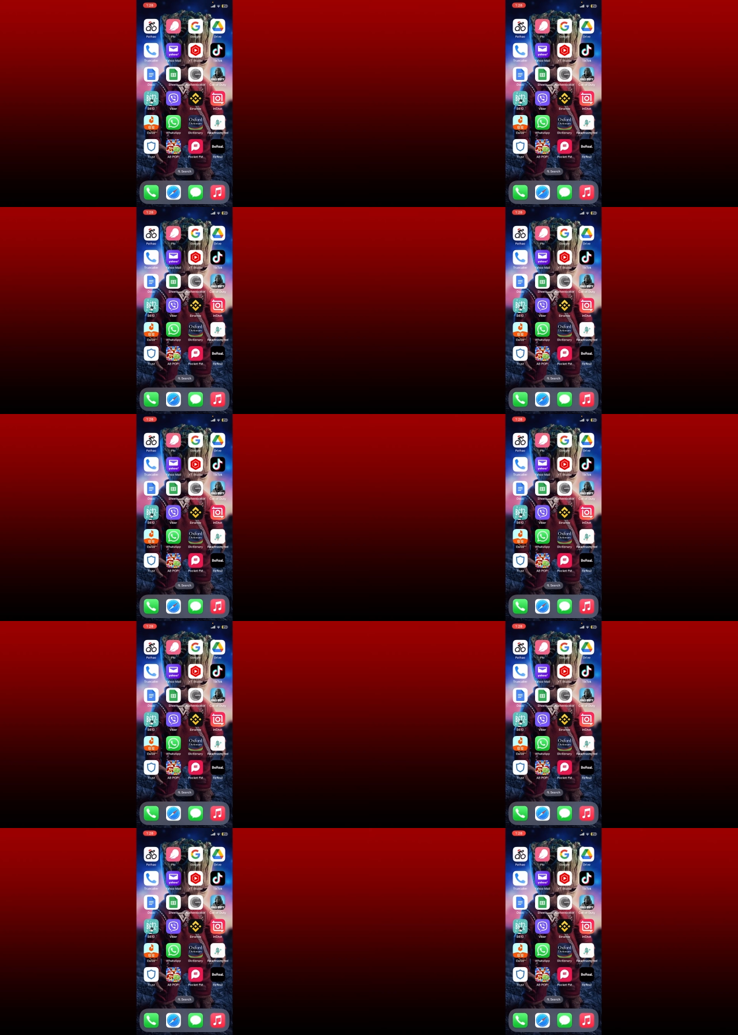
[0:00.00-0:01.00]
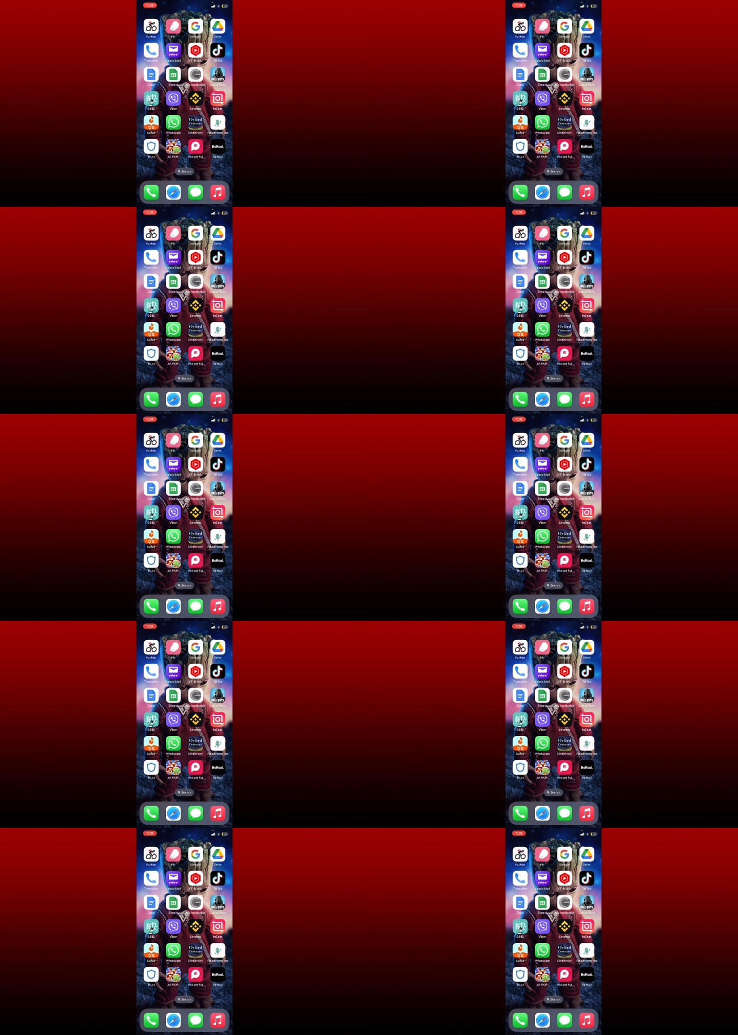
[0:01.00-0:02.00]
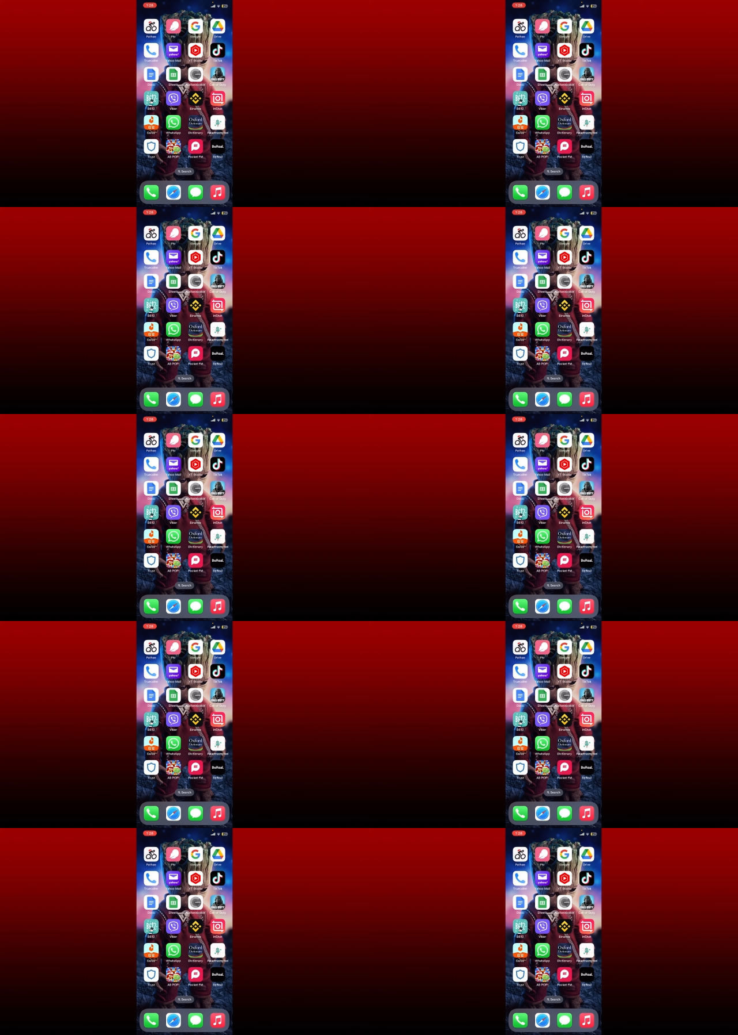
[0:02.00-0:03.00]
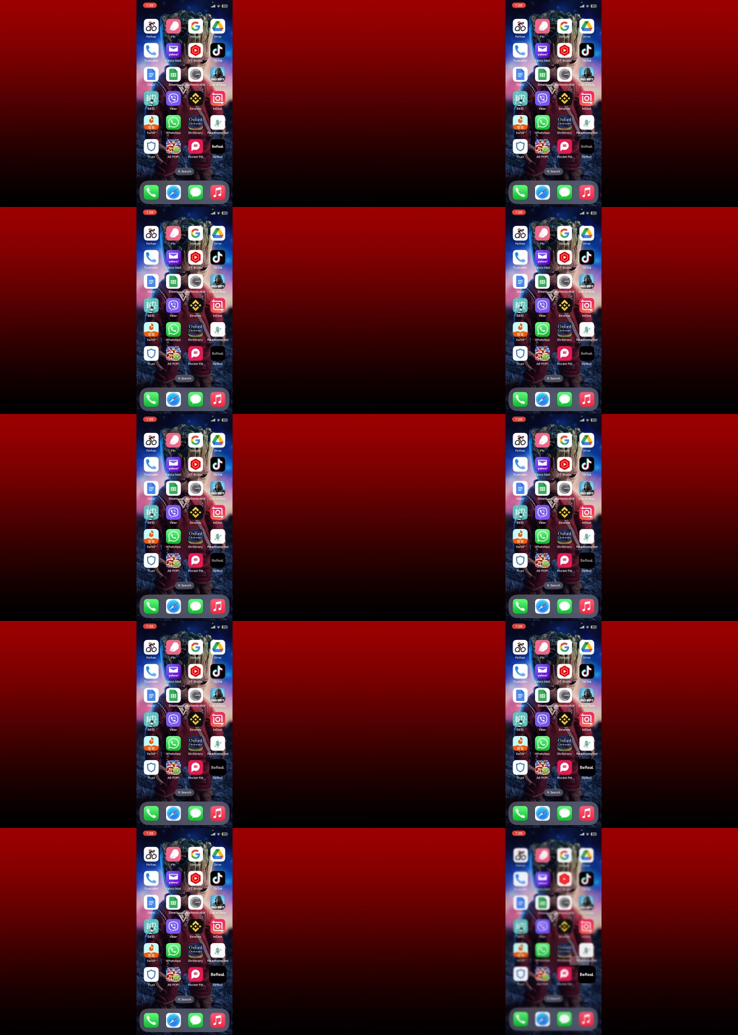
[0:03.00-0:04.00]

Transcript: [unreadable: no face in view]